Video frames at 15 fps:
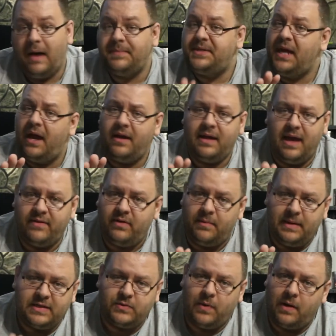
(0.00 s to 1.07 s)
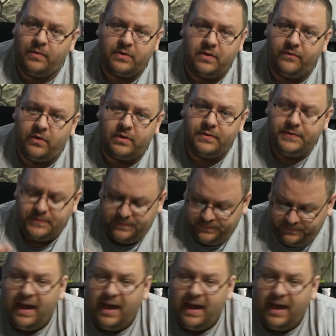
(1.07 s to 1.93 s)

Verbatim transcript: I'm tired of having to mess around with converters.